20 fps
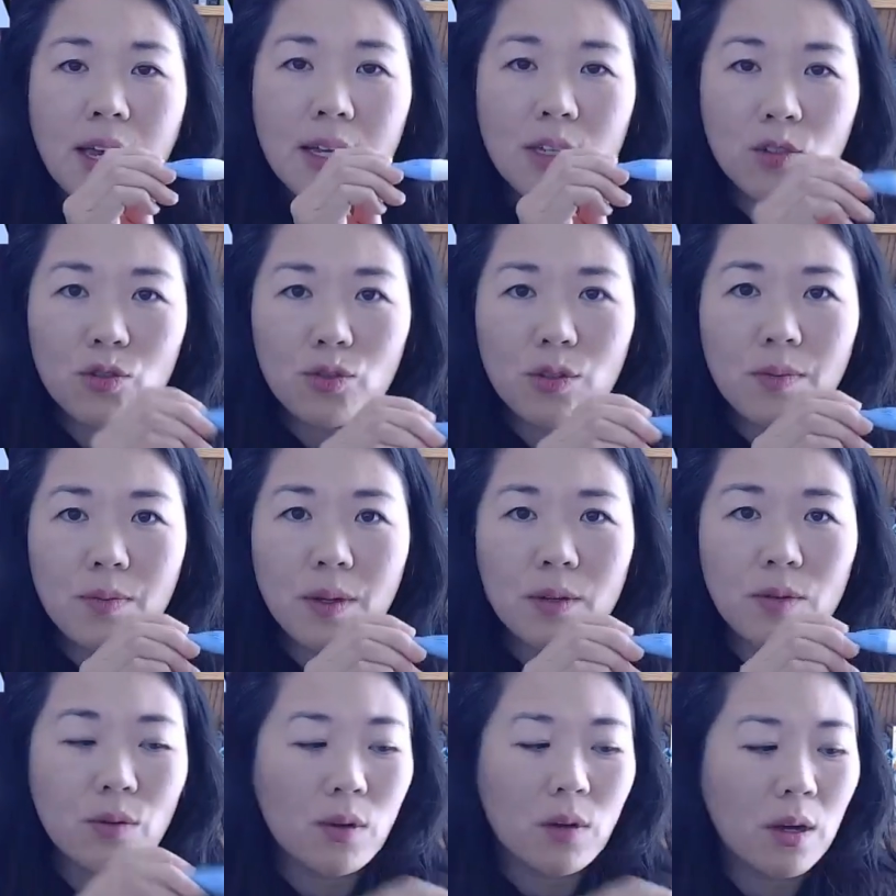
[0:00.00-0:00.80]
and drip
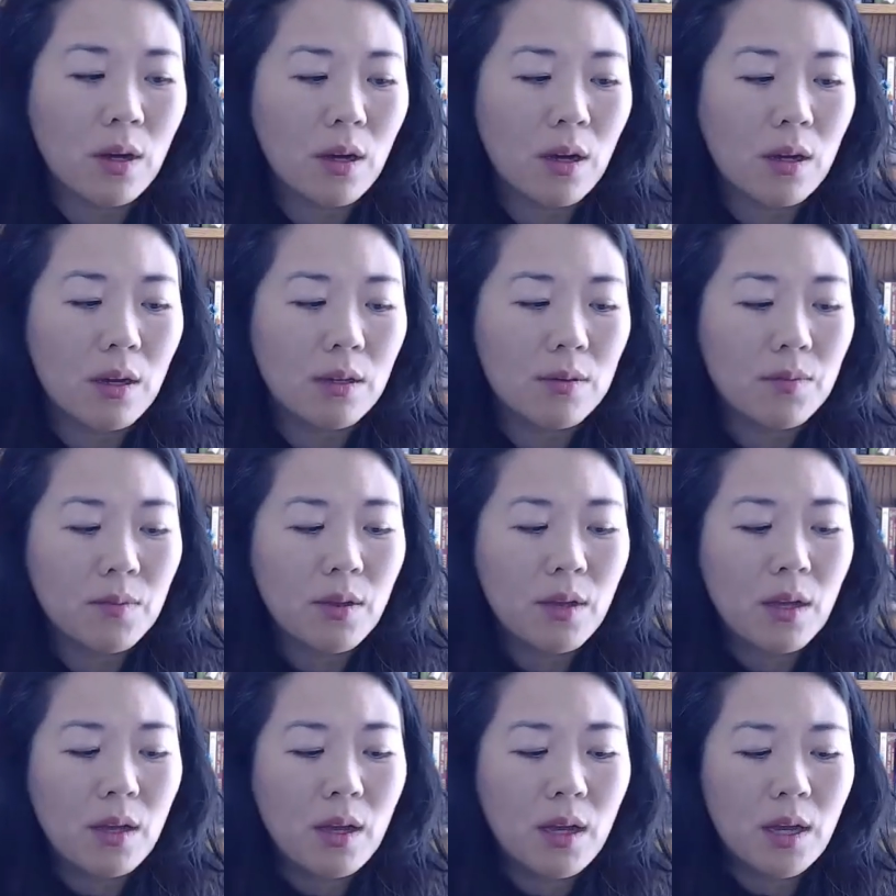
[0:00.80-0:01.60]
out
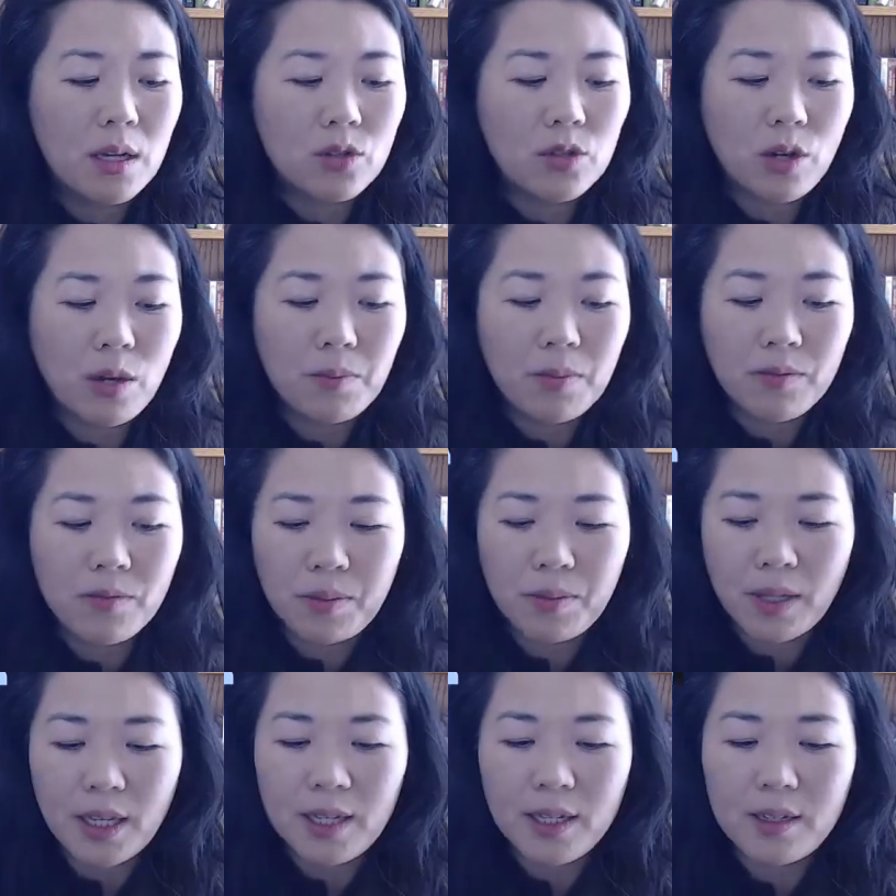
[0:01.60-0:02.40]
a drop of
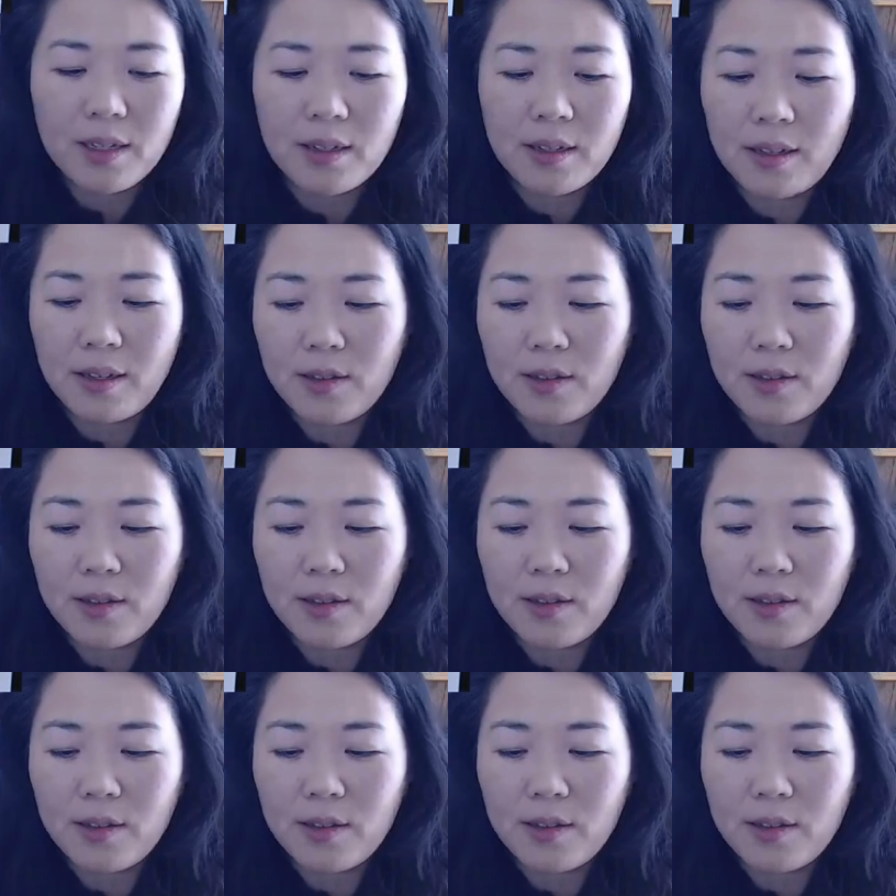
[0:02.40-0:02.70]
blood.